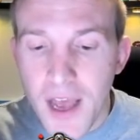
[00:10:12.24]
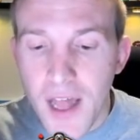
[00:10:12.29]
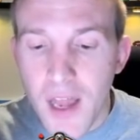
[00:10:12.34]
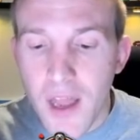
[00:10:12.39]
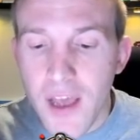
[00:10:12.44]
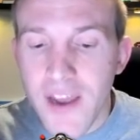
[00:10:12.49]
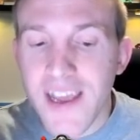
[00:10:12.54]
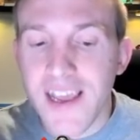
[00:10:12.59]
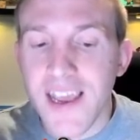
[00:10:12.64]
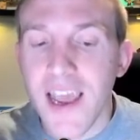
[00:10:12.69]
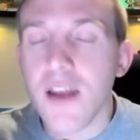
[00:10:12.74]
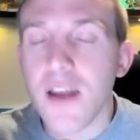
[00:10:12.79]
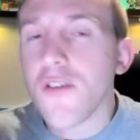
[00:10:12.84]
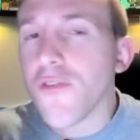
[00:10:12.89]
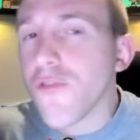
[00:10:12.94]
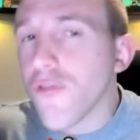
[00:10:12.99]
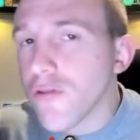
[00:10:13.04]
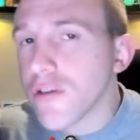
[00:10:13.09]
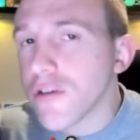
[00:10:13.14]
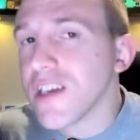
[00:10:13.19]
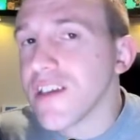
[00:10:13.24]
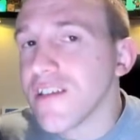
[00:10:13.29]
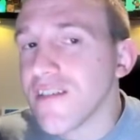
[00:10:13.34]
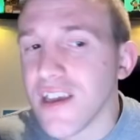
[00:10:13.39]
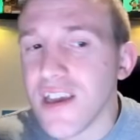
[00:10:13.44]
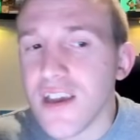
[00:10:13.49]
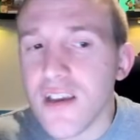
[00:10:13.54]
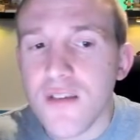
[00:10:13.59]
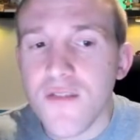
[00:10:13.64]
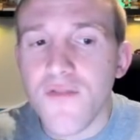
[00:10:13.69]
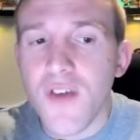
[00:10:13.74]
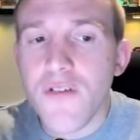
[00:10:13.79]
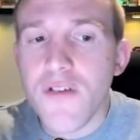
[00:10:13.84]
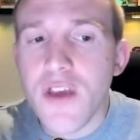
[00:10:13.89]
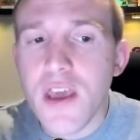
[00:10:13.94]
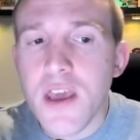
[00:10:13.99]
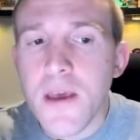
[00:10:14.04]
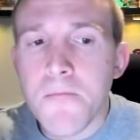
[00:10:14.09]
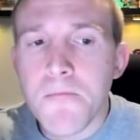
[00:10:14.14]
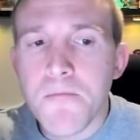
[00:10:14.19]
spell, and again, a freeze is
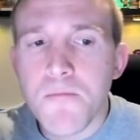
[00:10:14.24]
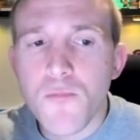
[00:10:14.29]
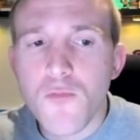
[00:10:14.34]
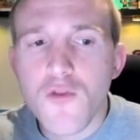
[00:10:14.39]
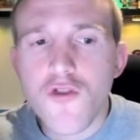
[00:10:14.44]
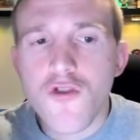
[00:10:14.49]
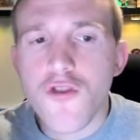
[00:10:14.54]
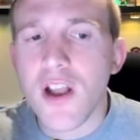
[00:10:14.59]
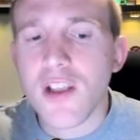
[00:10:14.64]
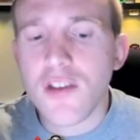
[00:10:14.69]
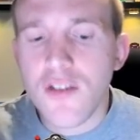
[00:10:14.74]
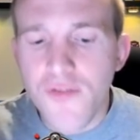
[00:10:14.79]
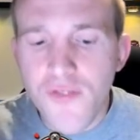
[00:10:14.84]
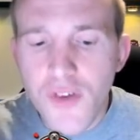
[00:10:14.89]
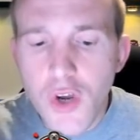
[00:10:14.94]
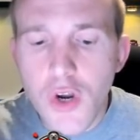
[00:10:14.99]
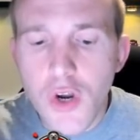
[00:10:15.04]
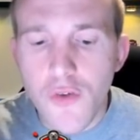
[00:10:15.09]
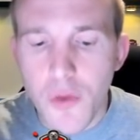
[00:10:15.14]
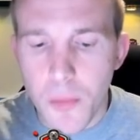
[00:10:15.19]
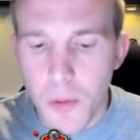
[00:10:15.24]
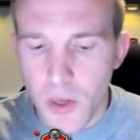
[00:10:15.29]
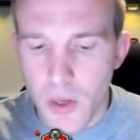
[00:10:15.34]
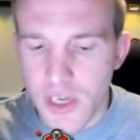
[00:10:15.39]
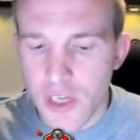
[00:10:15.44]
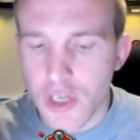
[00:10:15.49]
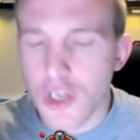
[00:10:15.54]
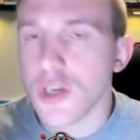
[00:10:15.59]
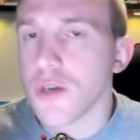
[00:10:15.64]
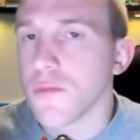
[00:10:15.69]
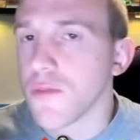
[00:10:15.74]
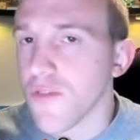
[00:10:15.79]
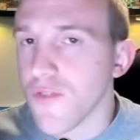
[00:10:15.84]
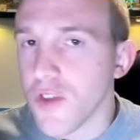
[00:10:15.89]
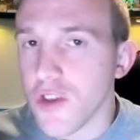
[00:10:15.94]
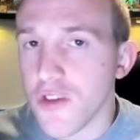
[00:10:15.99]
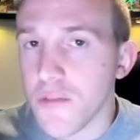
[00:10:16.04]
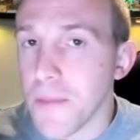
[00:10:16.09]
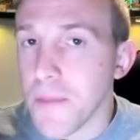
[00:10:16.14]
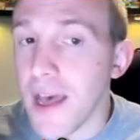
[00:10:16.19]
very transferable in terms
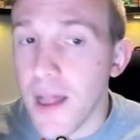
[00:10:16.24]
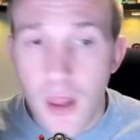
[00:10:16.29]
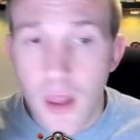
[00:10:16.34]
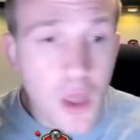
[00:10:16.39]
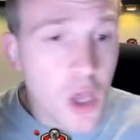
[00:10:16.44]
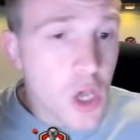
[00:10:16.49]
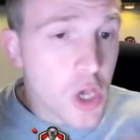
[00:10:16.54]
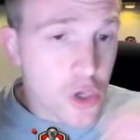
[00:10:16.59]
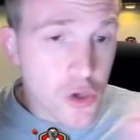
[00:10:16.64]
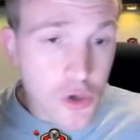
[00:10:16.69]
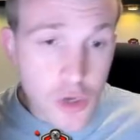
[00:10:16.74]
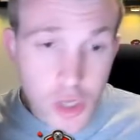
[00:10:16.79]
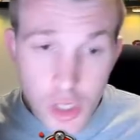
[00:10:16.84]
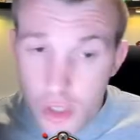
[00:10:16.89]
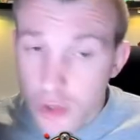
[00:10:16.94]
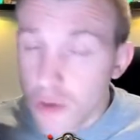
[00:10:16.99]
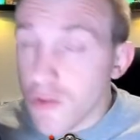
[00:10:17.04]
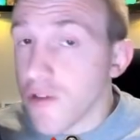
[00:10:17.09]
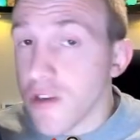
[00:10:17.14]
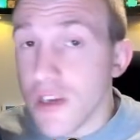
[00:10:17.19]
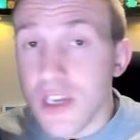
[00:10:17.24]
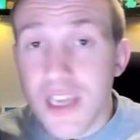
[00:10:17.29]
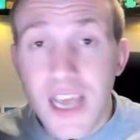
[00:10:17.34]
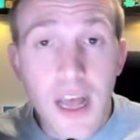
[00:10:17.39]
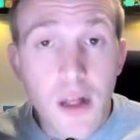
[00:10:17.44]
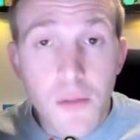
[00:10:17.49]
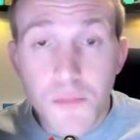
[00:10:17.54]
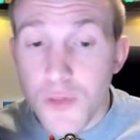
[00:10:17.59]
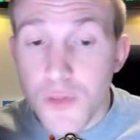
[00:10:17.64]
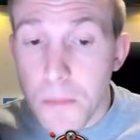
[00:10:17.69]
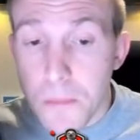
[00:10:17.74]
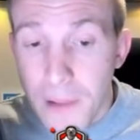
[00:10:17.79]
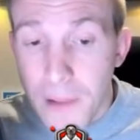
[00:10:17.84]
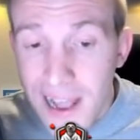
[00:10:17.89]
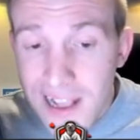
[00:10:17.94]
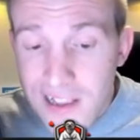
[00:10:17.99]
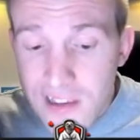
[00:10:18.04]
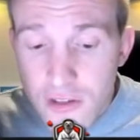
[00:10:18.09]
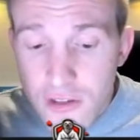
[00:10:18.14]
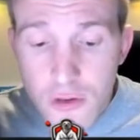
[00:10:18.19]
of a spell. You can use it to help the
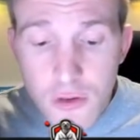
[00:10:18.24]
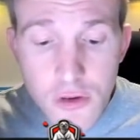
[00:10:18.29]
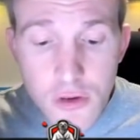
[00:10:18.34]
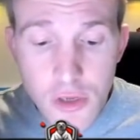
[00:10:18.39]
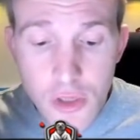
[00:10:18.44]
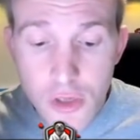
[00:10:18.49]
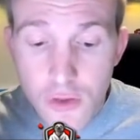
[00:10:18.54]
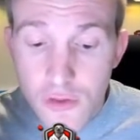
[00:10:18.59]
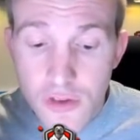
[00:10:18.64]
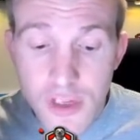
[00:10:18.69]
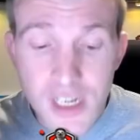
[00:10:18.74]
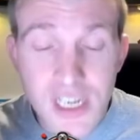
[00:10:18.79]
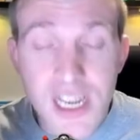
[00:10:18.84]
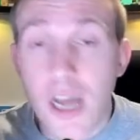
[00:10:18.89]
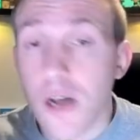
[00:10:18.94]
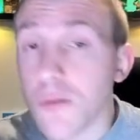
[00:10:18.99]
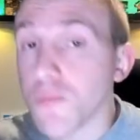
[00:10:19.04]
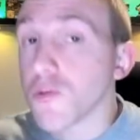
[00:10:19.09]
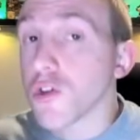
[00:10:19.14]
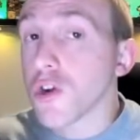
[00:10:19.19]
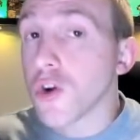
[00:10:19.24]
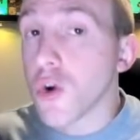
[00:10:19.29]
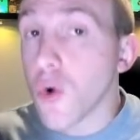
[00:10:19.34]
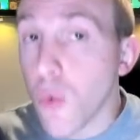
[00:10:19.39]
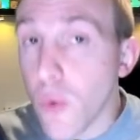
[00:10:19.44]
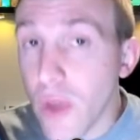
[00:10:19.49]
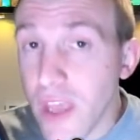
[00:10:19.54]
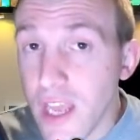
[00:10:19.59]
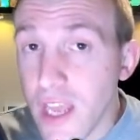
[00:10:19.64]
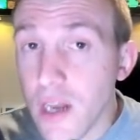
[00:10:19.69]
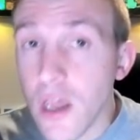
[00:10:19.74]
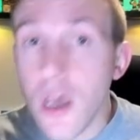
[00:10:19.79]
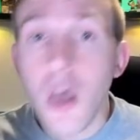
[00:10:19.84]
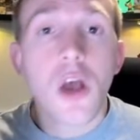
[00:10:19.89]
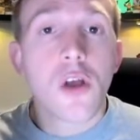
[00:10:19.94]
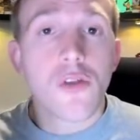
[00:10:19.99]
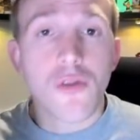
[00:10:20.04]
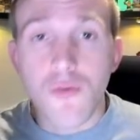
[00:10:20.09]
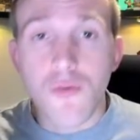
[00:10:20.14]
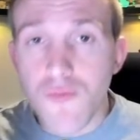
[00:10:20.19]
bats, you could use it to help the queen,
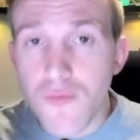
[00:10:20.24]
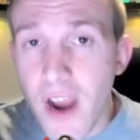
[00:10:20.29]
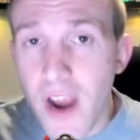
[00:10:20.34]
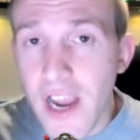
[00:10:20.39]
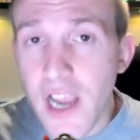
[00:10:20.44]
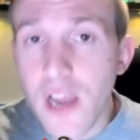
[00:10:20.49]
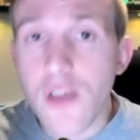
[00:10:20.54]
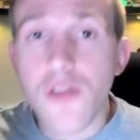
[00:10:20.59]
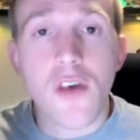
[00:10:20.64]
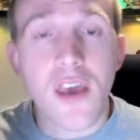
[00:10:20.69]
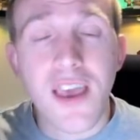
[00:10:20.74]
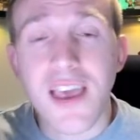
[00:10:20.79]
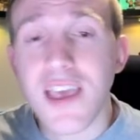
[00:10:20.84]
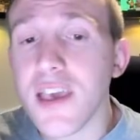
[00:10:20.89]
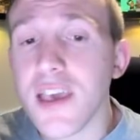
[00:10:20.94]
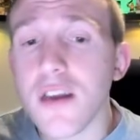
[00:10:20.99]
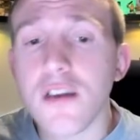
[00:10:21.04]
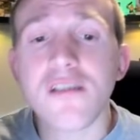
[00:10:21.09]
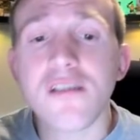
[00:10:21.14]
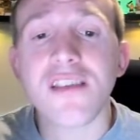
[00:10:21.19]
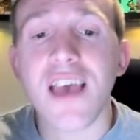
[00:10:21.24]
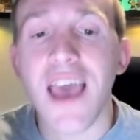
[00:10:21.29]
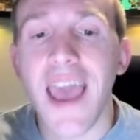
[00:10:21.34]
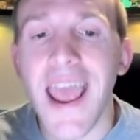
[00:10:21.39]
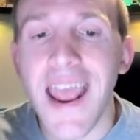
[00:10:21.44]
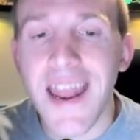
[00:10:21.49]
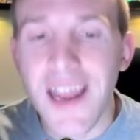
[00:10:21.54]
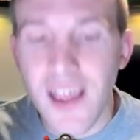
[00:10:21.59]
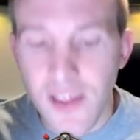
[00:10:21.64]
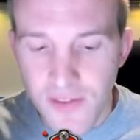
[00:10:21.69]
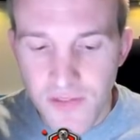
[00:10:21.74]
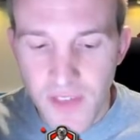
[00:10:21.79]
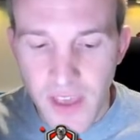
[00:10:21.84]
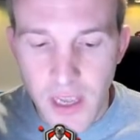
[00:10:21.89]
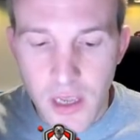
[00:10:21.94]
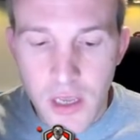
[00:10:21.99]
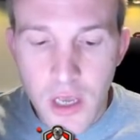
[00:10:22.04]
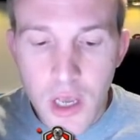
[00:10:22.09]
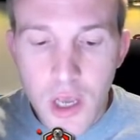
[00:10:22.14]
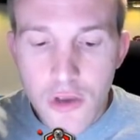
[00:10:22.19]
the wrecker, the healers,
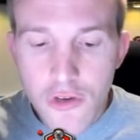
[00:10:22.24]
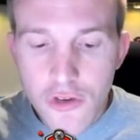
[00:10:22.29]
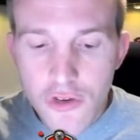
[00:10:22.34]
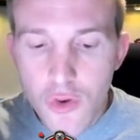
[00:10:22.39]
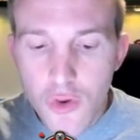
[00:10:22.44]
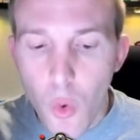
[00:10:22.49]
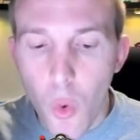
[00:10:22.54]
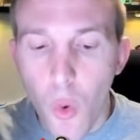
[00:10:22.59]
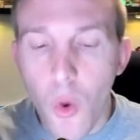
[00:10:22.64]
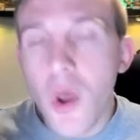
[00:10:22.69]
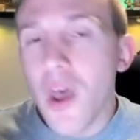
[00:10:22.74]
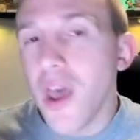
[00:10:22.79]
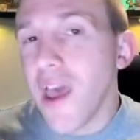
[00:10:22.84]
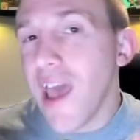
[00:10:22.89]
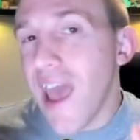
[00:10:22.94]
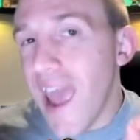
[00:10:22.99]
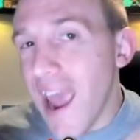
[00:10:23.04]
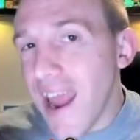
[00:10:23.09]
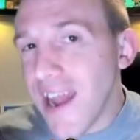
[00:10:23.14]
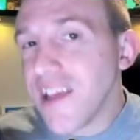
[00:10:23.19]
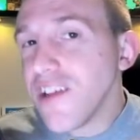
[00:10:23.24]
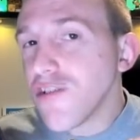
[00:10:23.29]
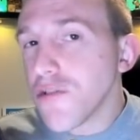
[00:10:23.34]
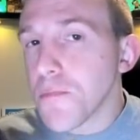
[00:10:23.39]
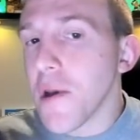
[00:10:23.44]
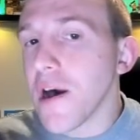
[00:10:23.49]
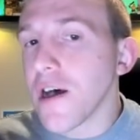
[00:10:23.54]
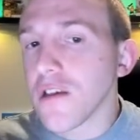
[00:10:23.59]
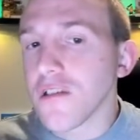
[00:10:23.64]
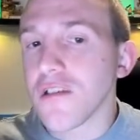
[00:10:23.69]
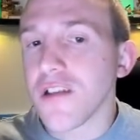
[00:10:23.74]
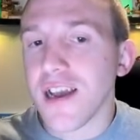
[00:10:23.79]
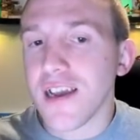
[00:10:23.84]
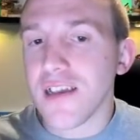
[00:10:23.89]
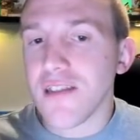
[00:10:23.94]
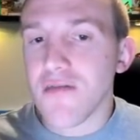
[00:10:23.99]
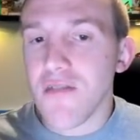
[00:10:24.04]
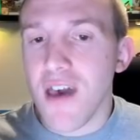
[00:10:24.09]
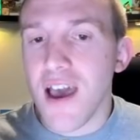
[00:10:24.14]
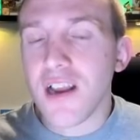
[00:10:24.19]
anything. So any spells
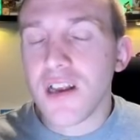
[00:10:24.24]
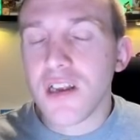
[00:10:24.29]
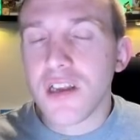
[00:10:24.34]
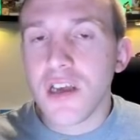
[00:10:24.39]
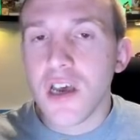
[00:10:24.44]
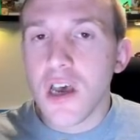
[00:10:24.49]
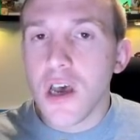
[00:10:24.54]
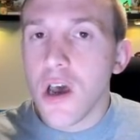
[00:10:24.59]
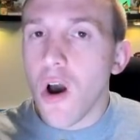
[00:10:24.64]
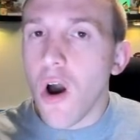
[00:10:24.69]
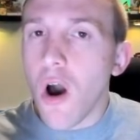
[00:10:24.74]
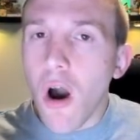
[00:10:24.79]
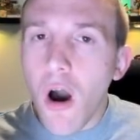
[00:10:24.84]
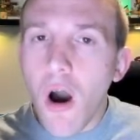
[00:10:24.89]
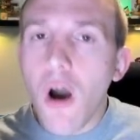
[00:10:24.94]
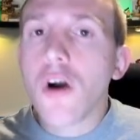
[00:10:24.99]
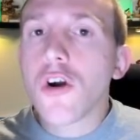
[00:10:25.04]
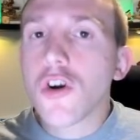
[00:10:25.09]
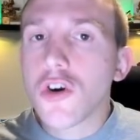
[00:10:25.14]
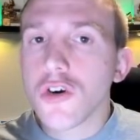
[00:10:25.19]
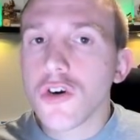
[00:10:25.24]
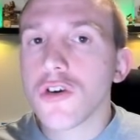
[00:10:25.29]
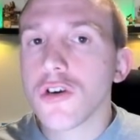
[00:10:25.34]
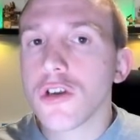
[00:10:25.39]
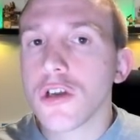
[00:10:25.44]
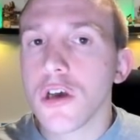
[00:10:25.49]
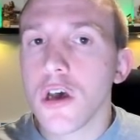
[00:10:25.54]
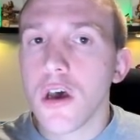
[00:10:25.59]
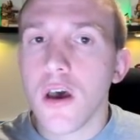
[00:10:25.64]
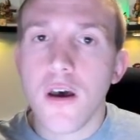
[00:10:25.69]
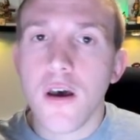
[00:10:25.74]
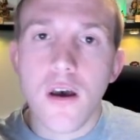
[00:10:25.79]
like that are good